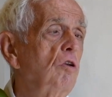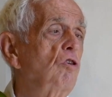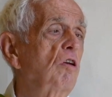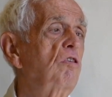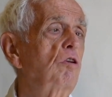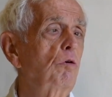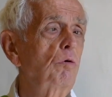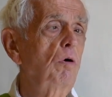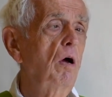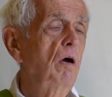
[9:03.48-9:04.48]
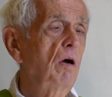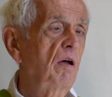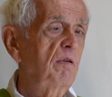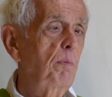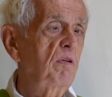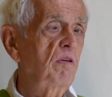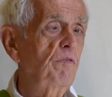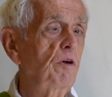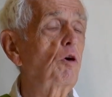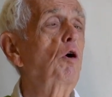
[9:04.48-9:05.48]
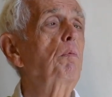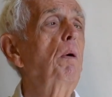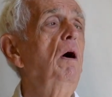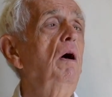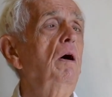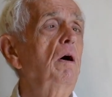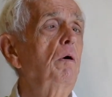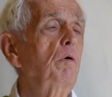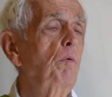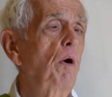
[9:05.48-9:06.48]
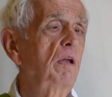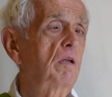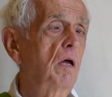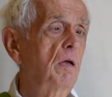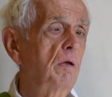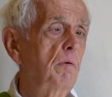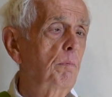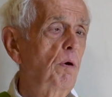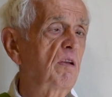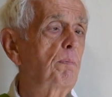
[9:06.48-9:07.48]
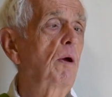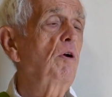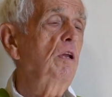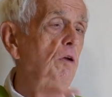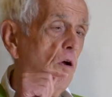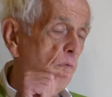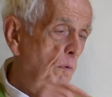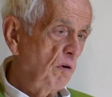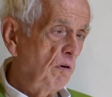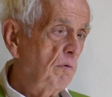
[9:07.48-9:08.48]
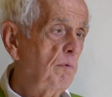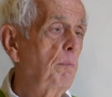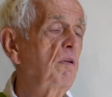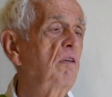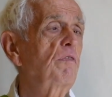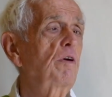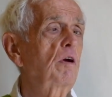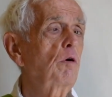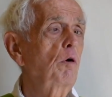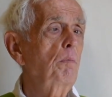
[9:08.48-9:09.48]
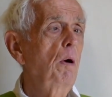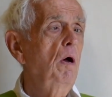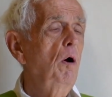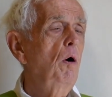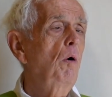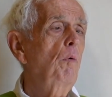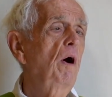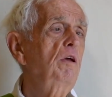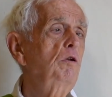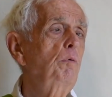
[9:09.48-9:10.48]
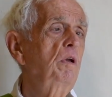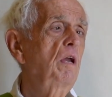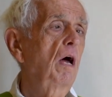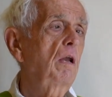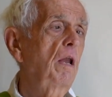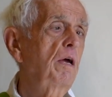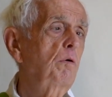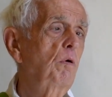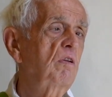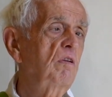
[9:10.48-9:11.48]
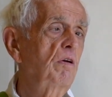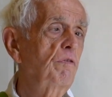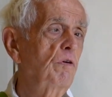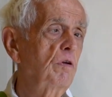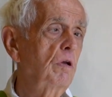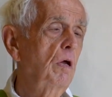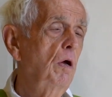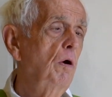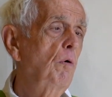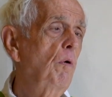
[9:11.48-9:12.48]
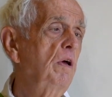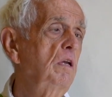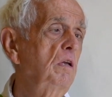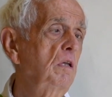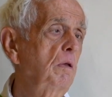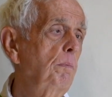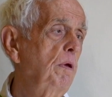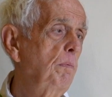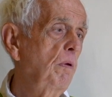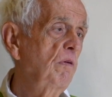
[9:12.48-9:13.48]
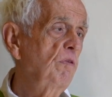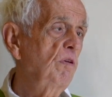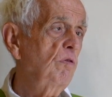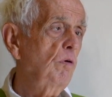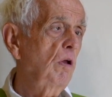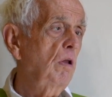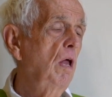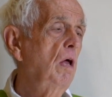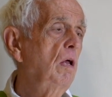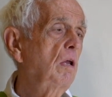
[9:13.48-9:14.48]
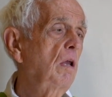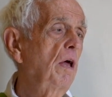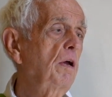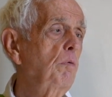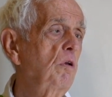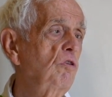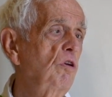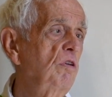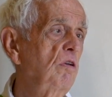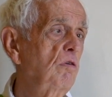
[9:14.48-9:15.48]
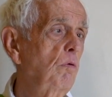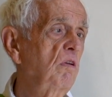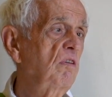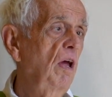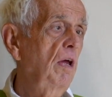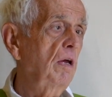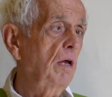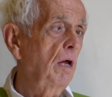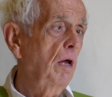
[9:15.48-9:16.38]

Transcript: just to a specific group. We want prosperity for a specific group. Why do we not like what's different? Why didn't the people of Israel like what Jesus was saying?